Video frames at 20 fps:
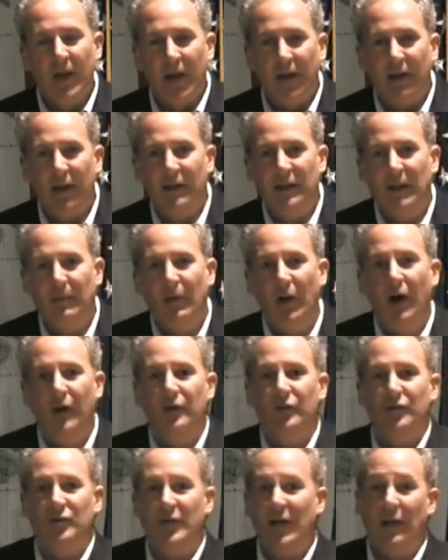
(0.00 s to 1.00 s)
and get them to
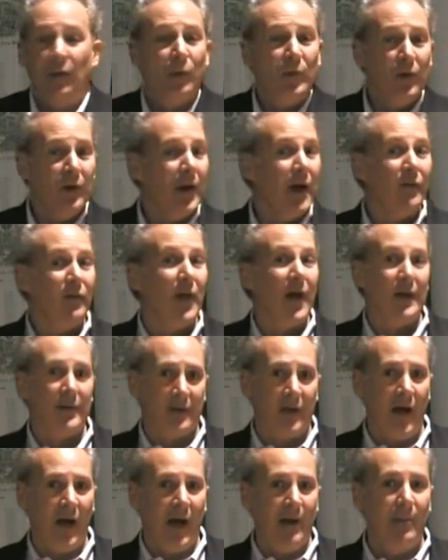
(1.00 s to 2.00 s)
understand that we don't have a lot
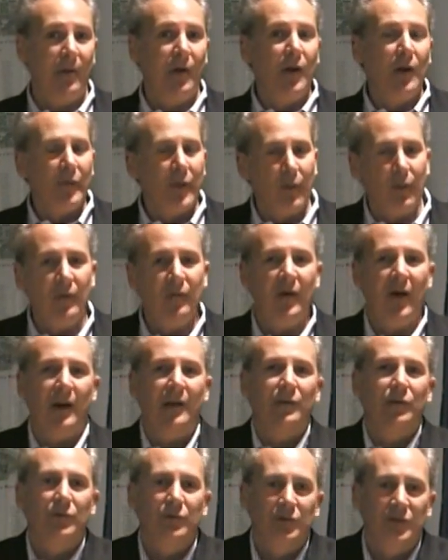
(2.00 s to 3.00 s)
of time, that we've
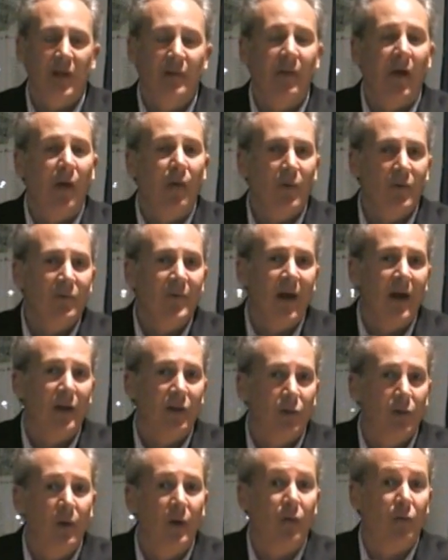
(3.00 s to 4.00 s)
got to do stuff and we've got
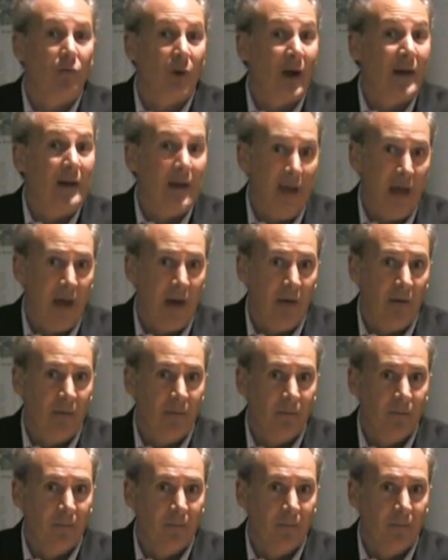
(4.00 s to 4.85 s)
to do it right now.